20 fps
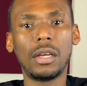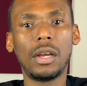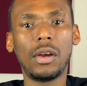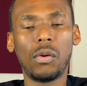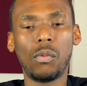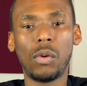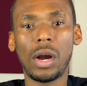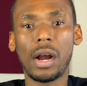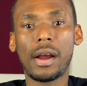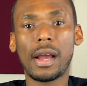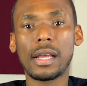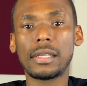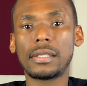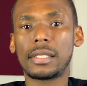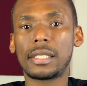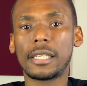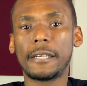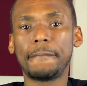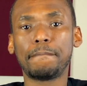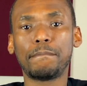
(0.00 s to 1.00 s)

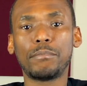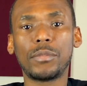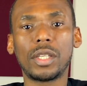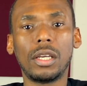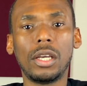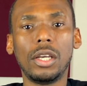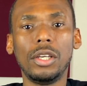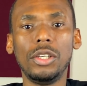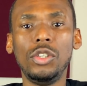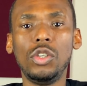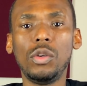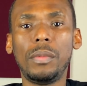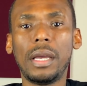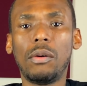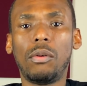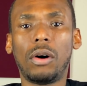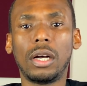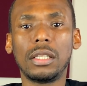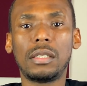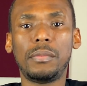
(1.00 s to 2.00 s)
Whereas you may
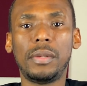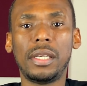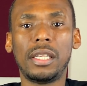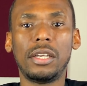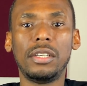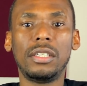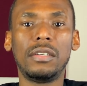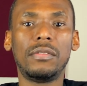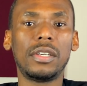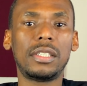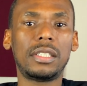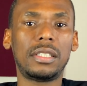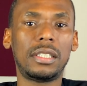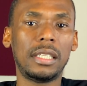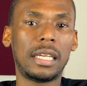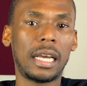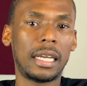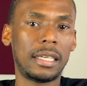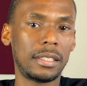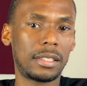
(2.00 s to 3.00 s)
want to be in a university
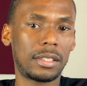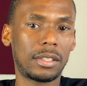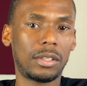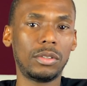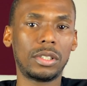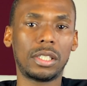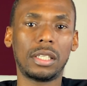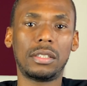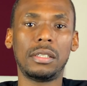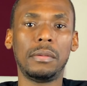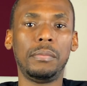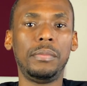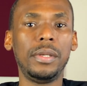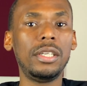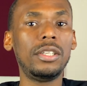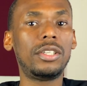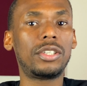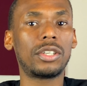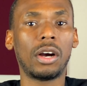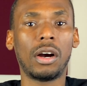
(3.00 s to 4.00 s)
that is closer to the
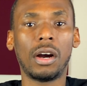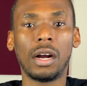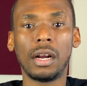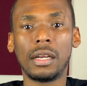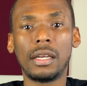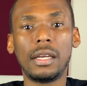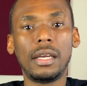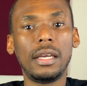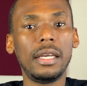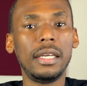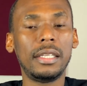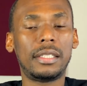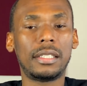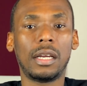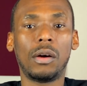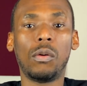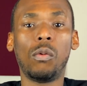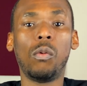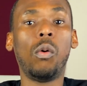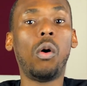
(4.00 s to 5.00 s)
beach, or it's in
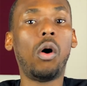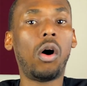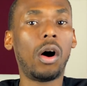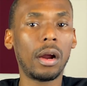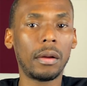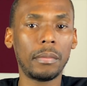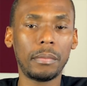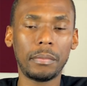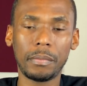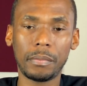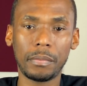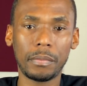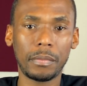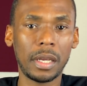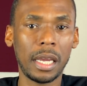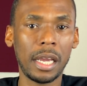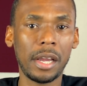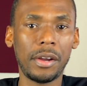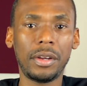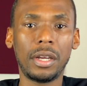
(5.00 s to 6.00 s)
a warm
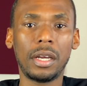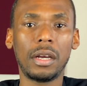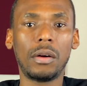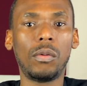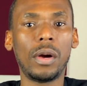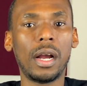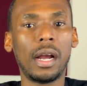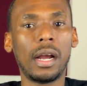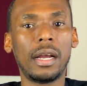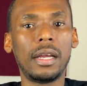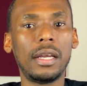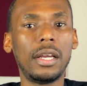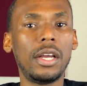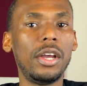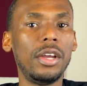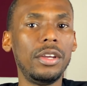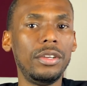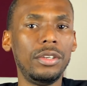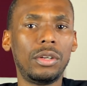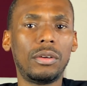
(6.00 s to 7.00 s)
area where
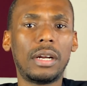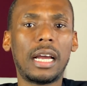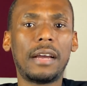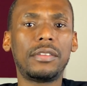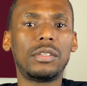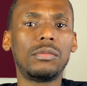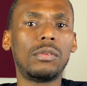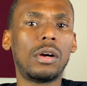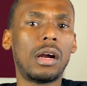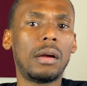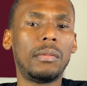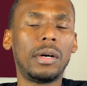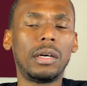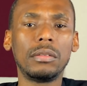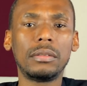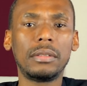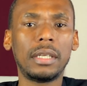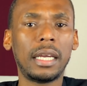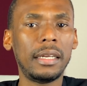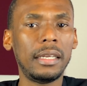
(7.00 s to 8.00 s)
you don't have to worry
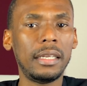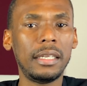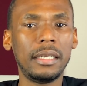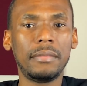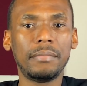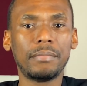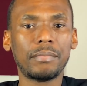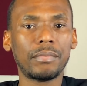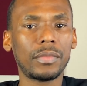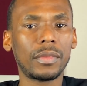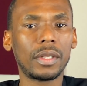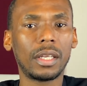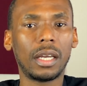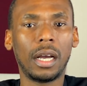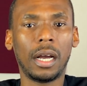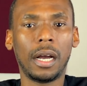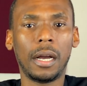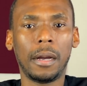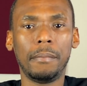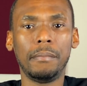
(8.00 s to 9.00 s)
about any
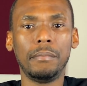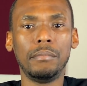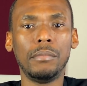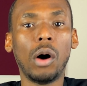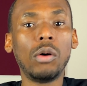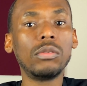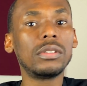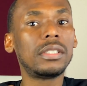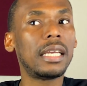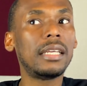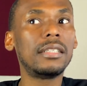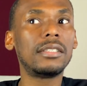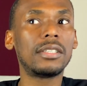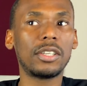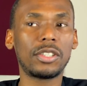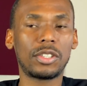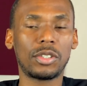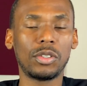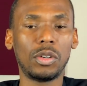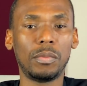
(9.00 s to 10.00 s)
mountains
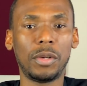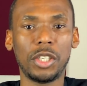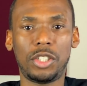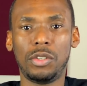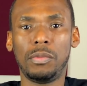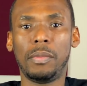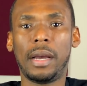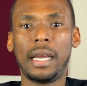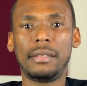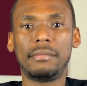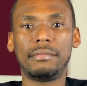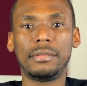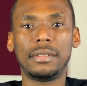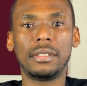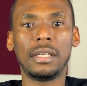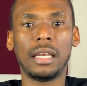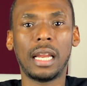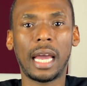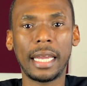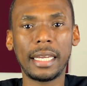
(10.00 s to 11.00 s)
or so, but you might
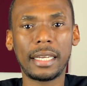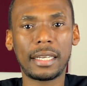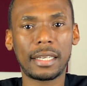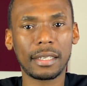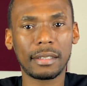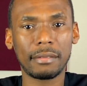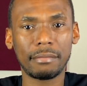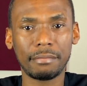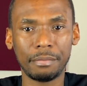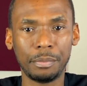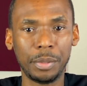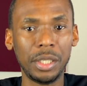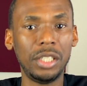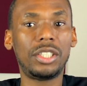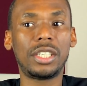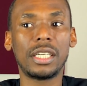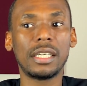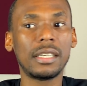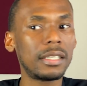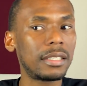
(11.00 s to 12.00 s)
like
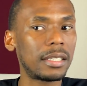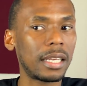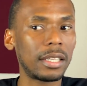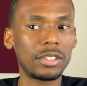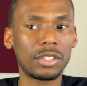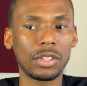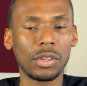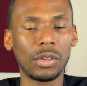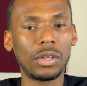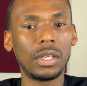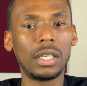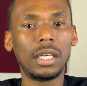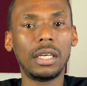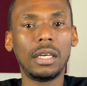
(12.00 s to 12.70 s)
beaches and so,